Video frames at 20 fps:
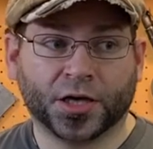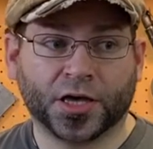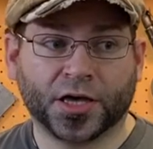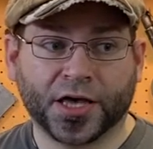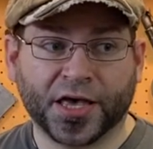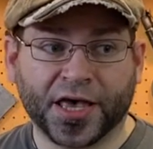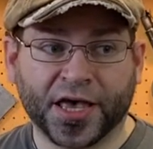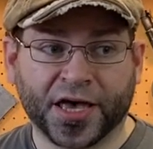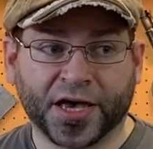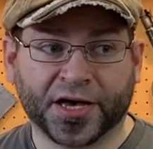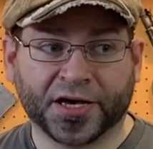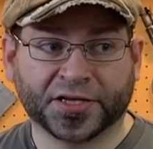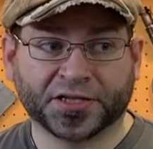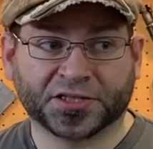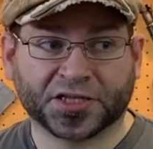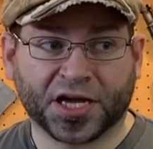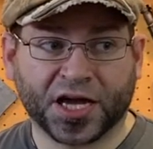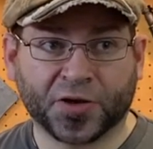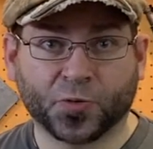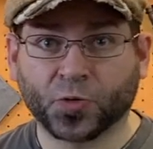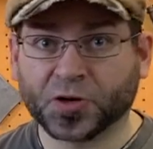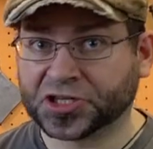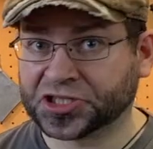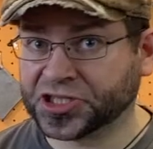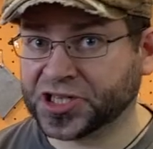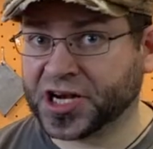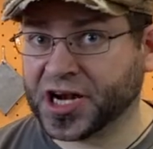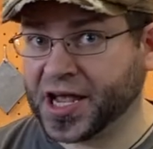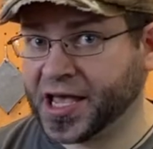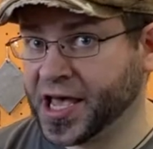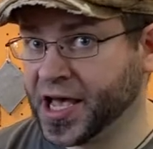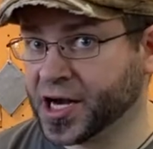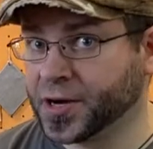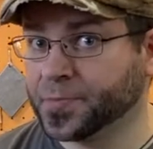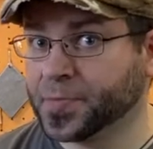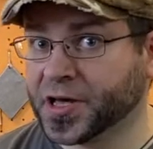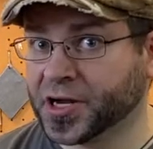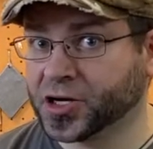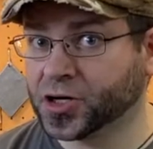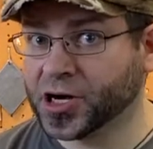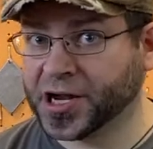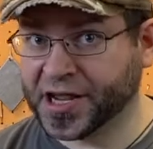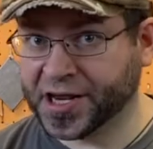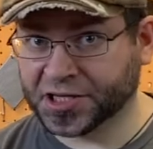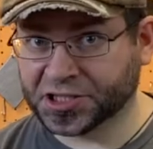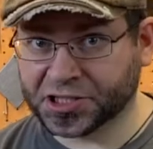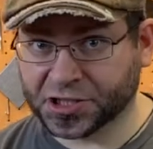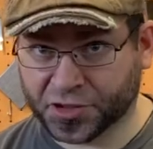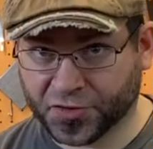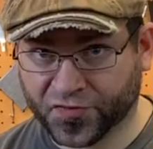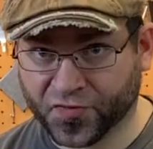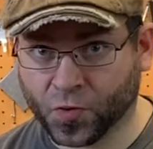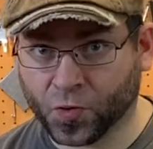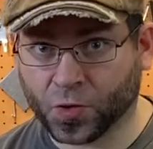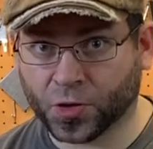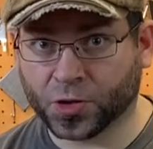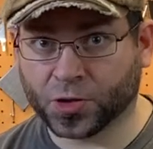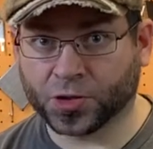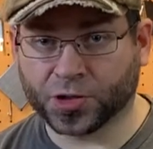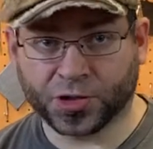And I wish that I had a better answer for